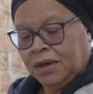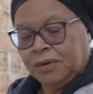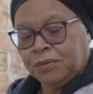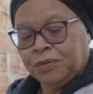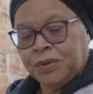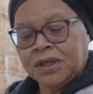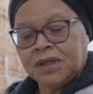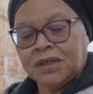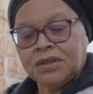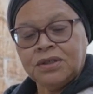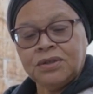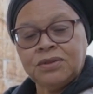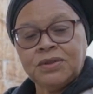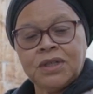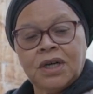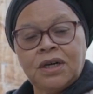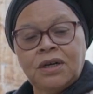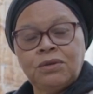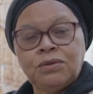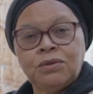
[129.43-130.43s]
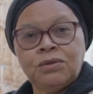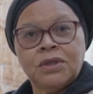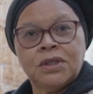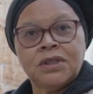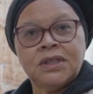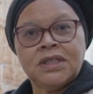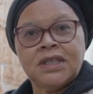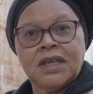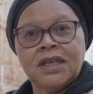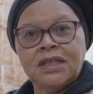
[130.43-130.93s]
we can use old
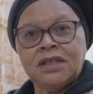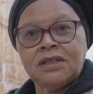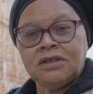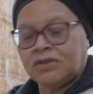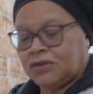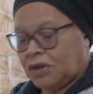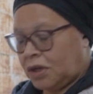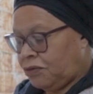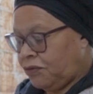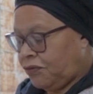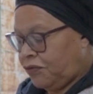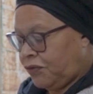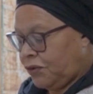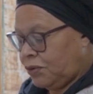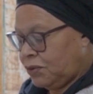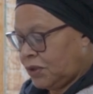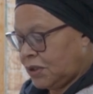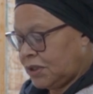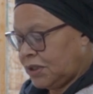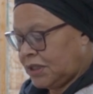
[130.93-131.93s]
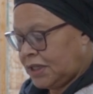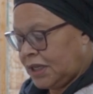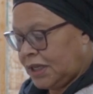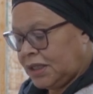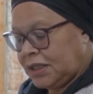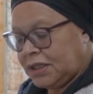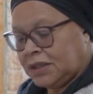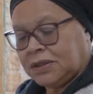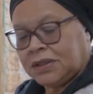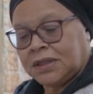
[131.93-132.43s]
containers, old food containers.